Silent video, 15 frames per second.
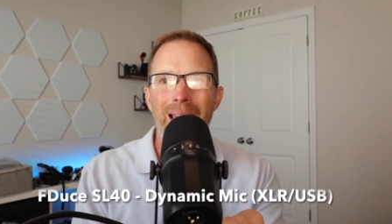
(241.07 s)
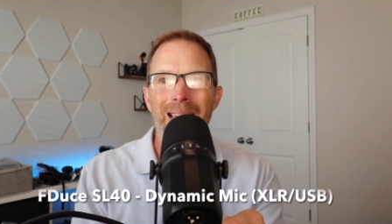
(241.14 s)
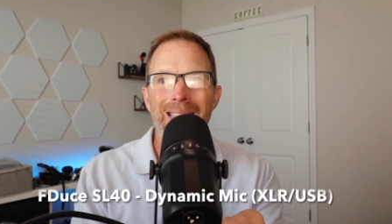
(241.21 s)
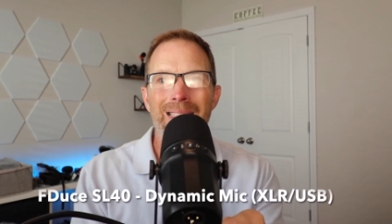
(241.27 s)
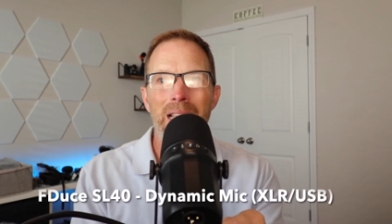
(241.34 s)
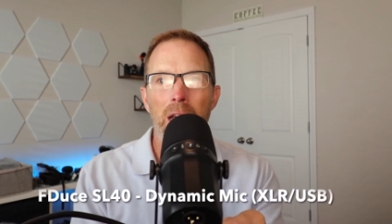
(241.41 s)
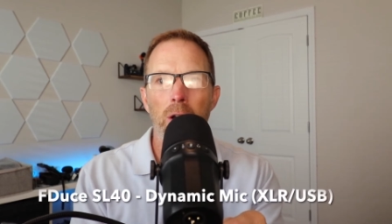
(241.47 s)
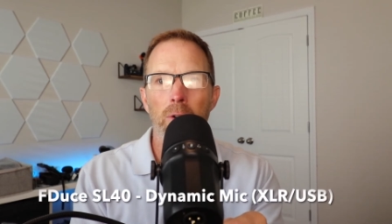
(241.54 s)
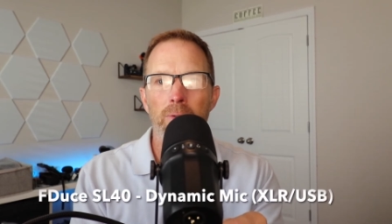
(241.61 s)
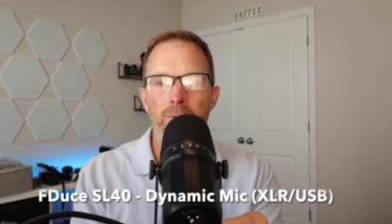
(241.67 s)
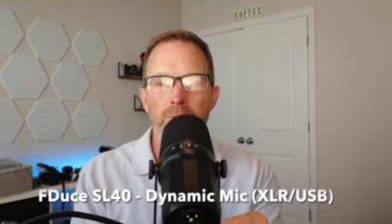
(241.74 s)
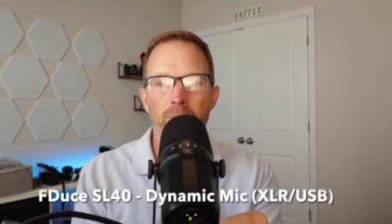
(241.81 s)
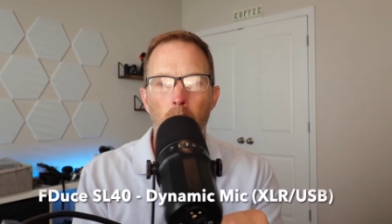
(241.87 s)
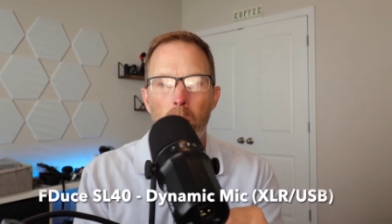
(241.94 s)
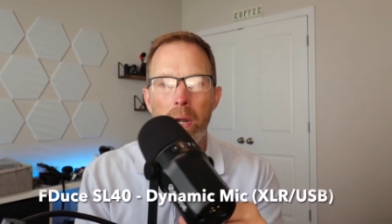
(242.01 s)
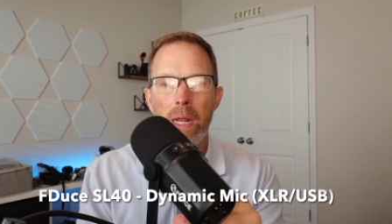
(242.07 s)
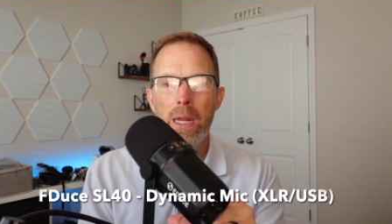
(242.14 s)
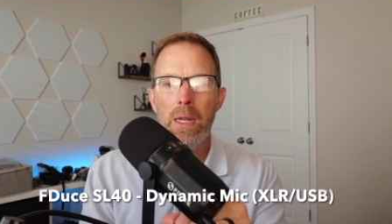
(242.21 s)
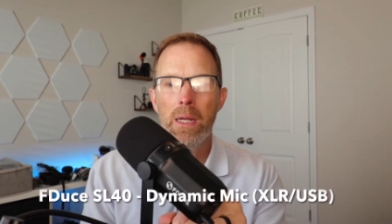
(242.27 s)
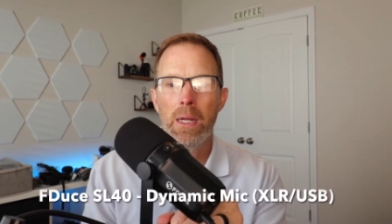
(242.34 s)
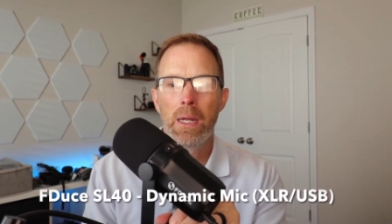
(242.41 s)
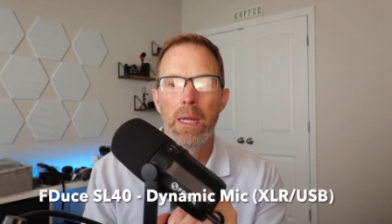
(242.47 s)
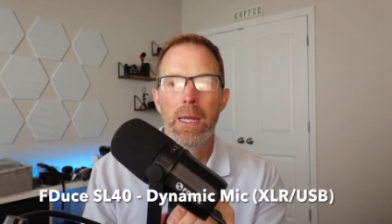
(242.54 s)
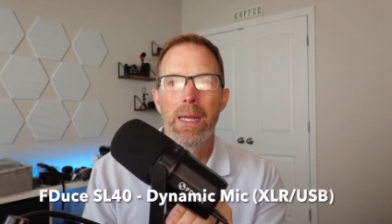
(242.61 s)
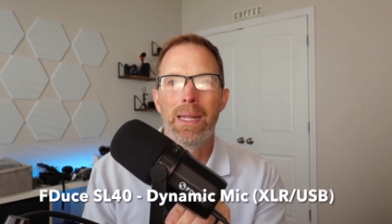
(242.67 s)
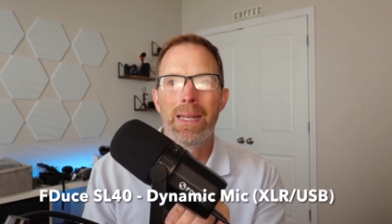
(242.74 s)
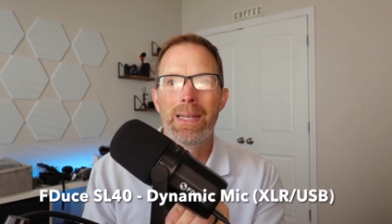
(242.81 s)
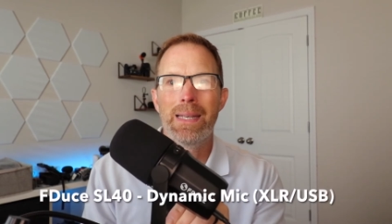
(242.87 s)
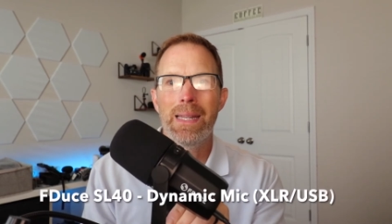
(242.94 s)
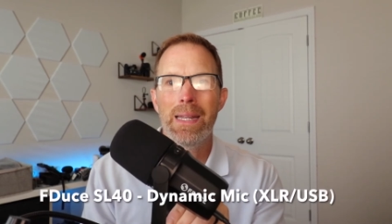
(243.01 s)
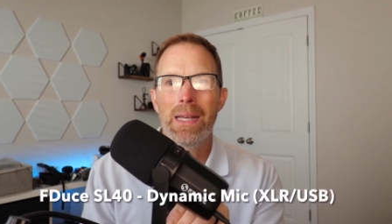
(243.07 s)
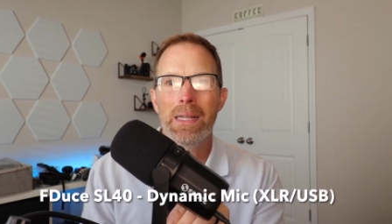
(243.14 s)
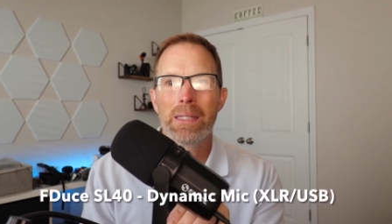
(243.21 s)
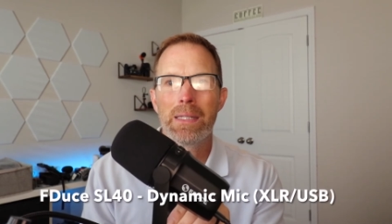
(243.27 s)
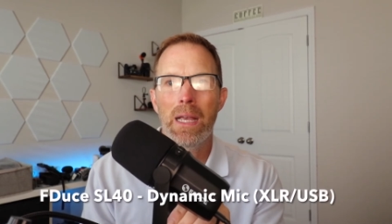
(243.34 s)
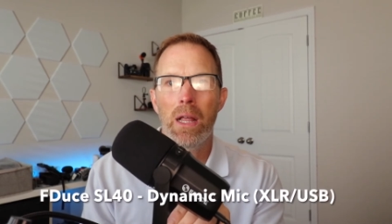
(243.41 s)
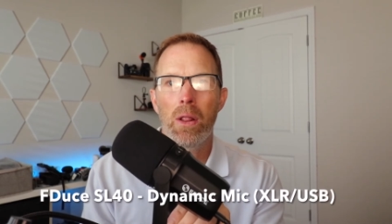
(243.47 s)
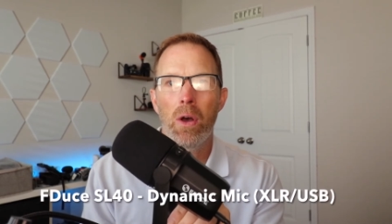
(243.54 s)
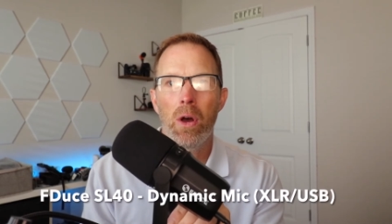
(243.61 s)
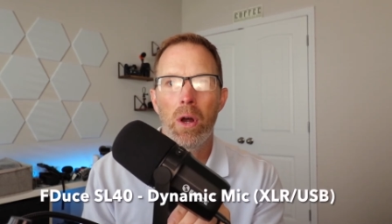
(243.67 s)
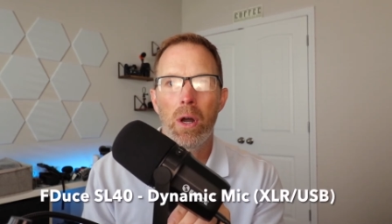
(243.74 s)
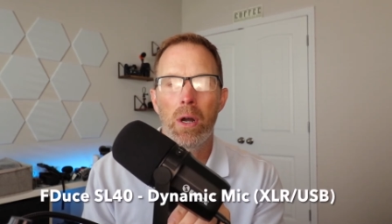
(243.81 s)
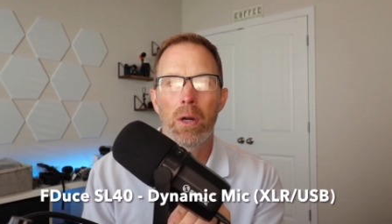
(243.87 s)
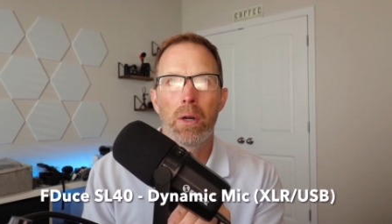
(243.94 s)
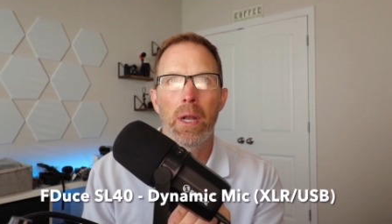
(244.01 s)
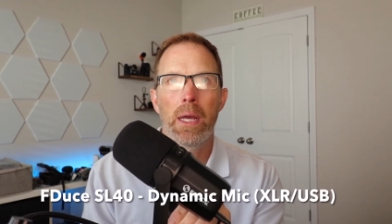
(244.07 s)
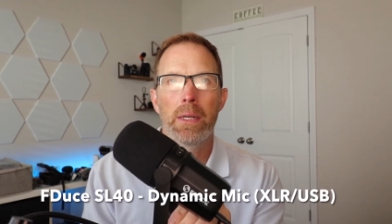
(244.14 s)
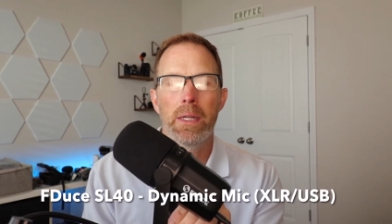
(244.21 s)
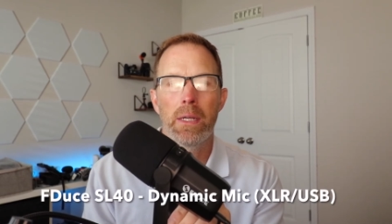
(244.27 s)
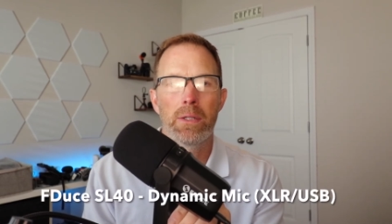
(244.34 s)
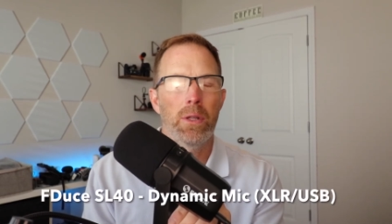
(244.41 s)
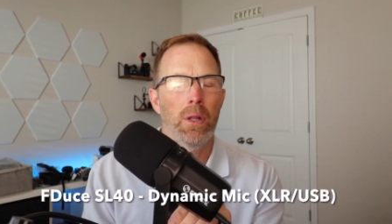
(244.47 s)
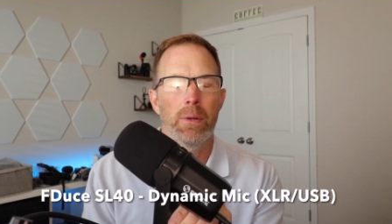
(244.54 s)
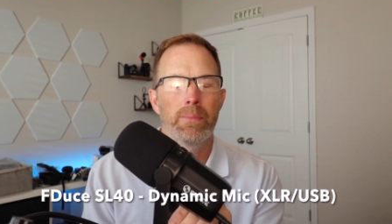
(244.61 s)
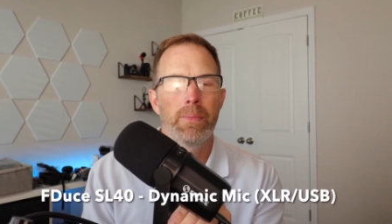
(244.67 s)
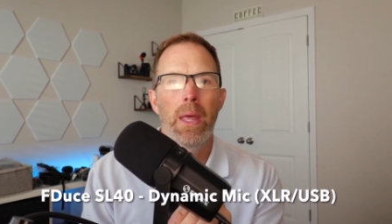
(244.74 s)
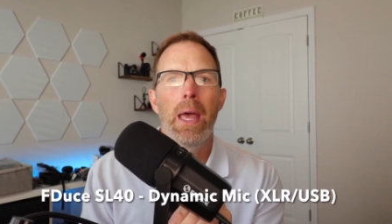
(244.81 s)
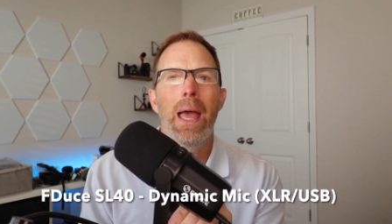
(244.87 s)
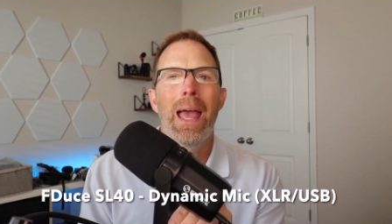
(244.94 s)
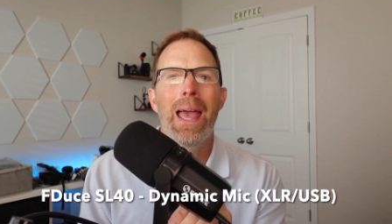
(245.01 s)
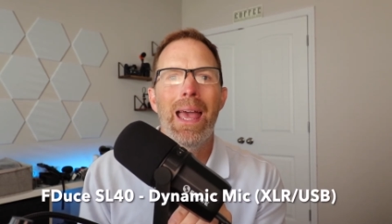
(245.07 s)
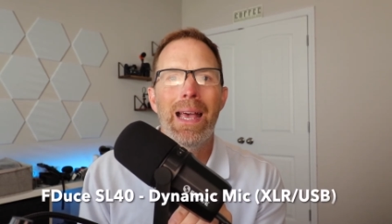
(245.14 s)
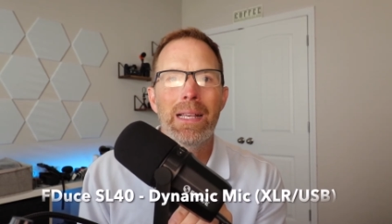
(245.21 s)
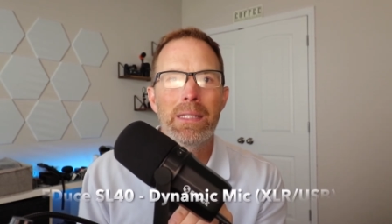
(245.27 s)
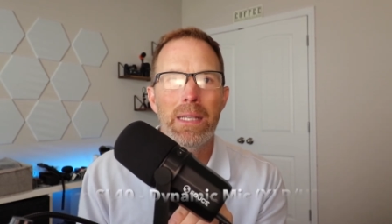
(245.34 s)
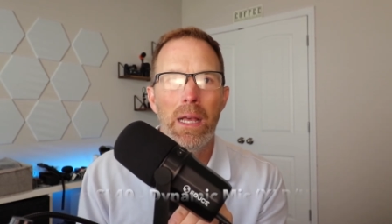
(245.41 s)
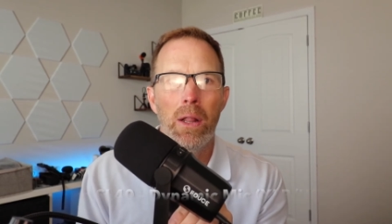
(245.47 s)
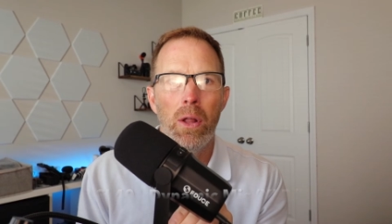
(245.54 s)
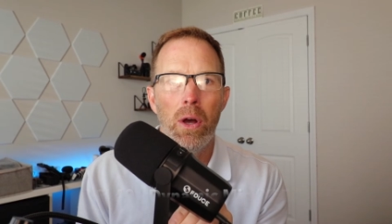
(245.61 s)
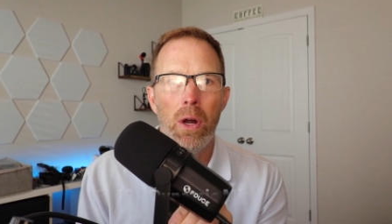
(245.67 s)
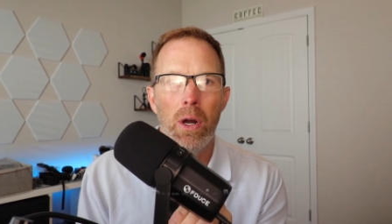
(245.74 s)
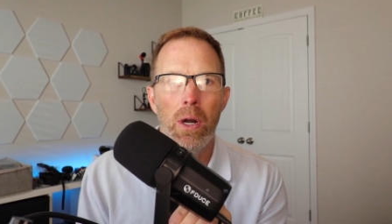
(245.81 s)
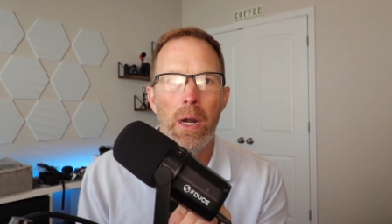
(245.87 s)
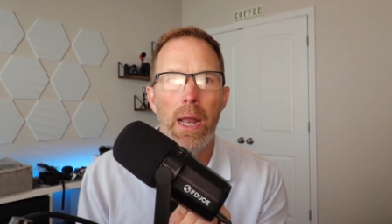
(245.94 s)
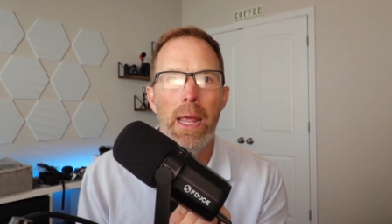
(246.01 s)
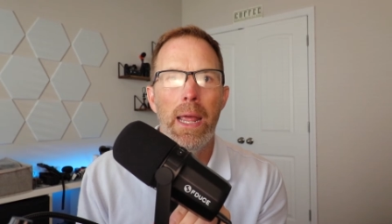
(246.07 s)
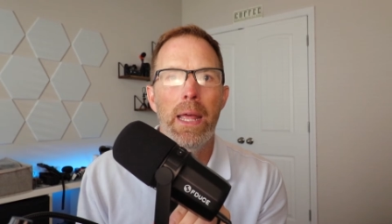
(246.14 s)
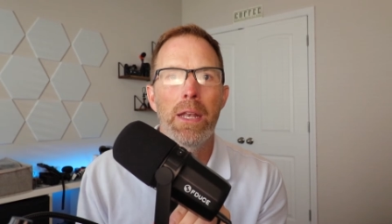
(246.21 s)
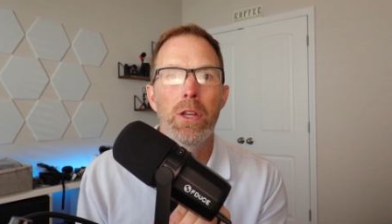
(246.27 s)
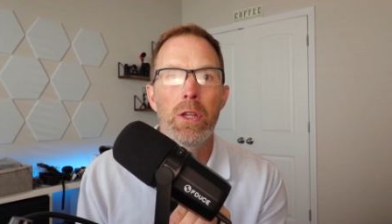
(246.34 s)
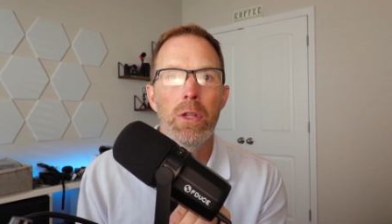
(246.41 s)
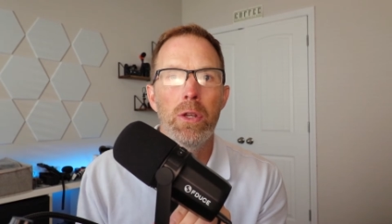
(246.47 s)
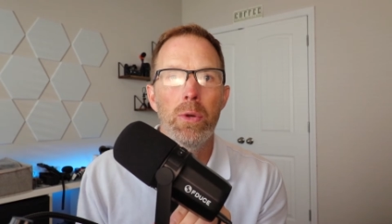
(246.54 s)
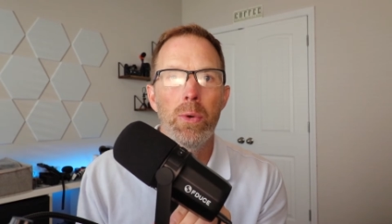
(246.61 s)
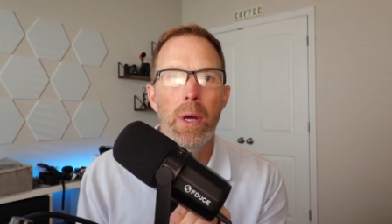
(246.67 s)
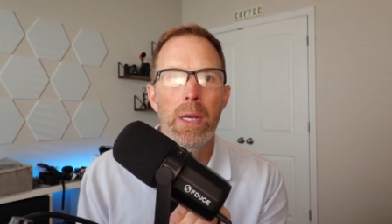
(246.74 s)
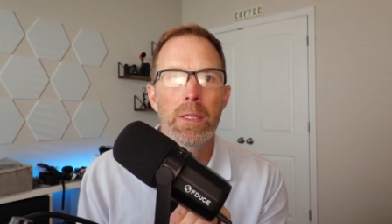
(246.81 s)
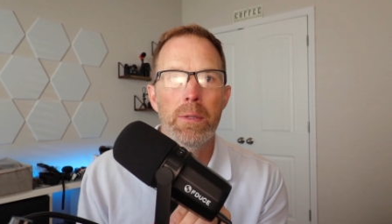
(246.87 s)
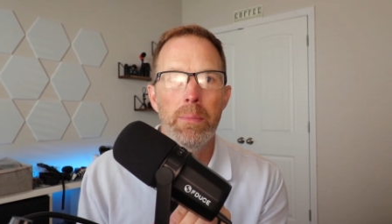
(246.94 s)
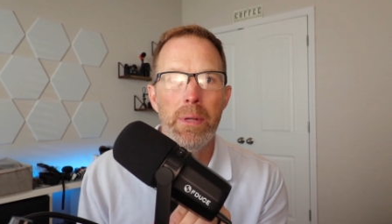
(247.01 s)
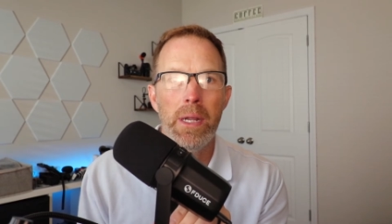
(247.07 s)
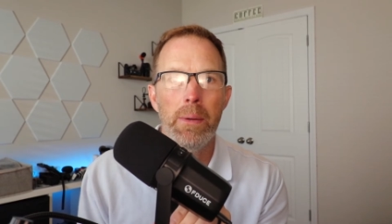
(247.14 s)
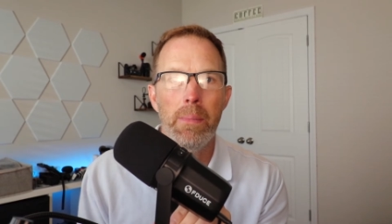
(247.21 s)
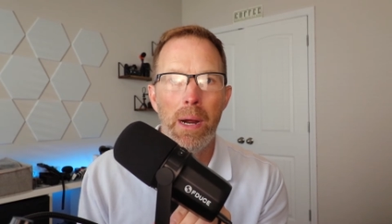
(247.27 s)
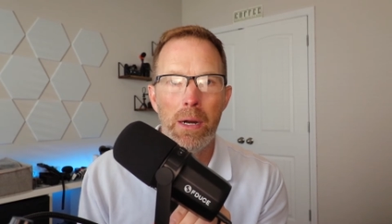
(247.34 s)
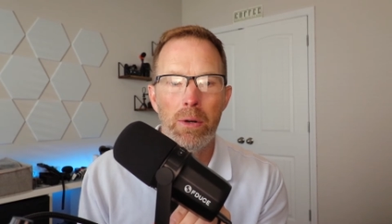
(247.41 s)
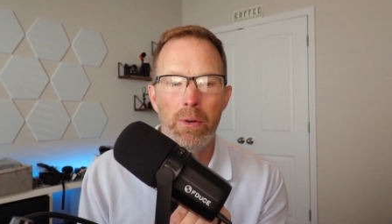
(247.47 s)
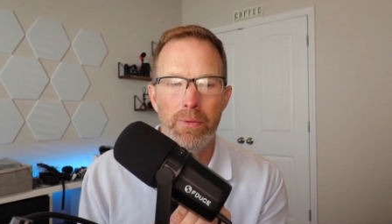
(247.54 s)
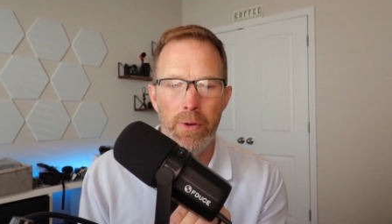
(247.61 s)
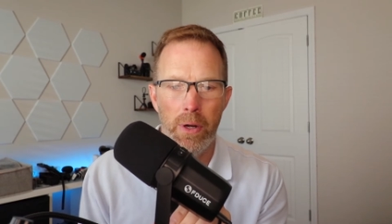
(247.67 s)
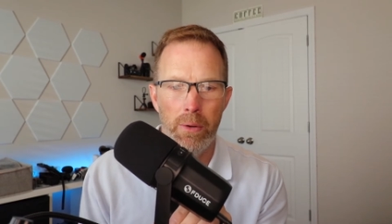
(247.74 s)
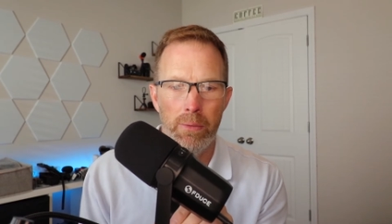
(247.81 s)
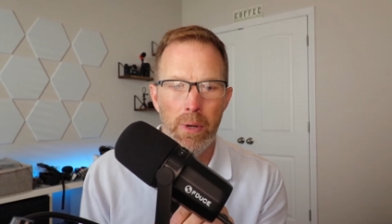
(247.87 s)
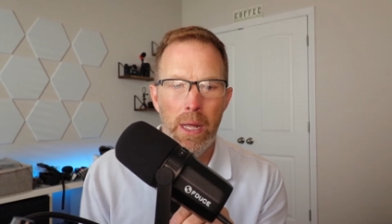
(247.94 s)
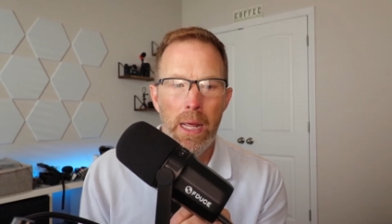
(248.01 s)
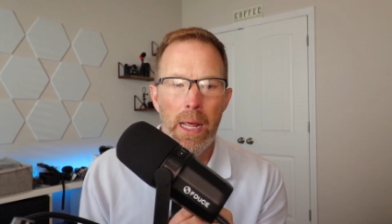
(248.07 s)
SL-40 DSLR, or not DSLR, XLR and USB microphone.